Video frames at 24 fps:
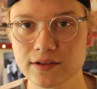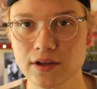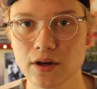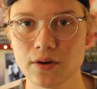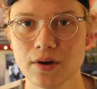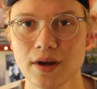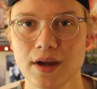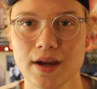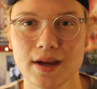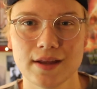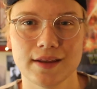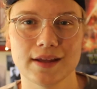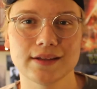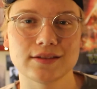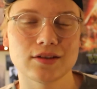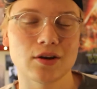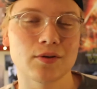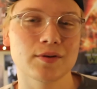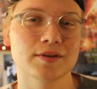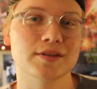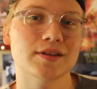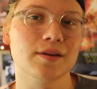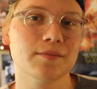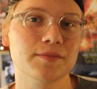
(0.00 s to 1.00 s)
So that's
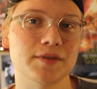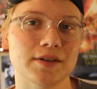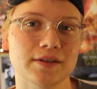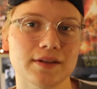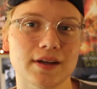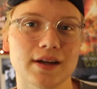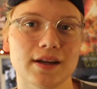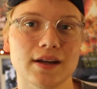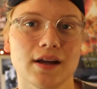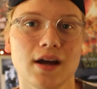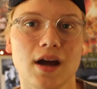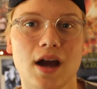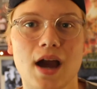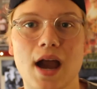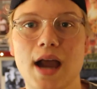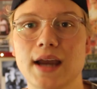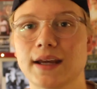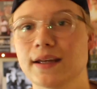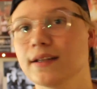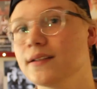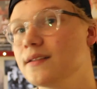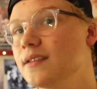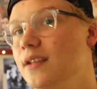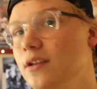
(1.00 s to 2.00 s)
always something that
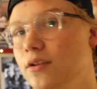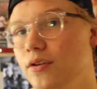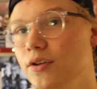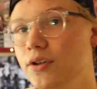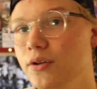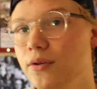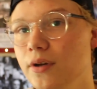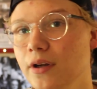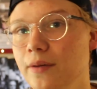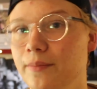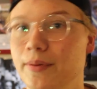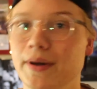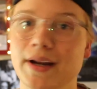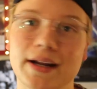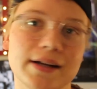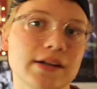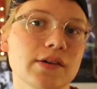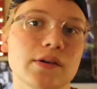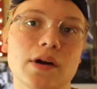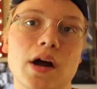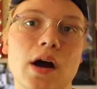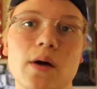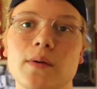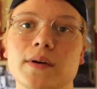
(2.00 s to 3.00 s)
I consider doing, but I
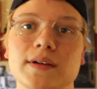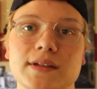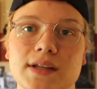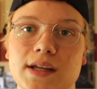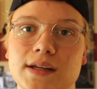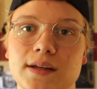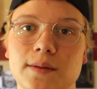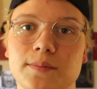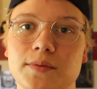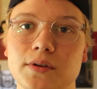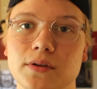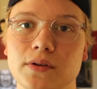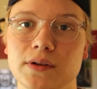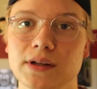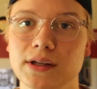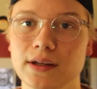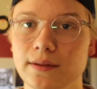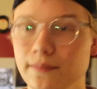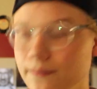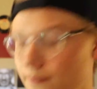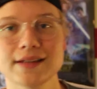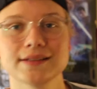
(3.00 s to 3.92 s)
don't always end up doing it.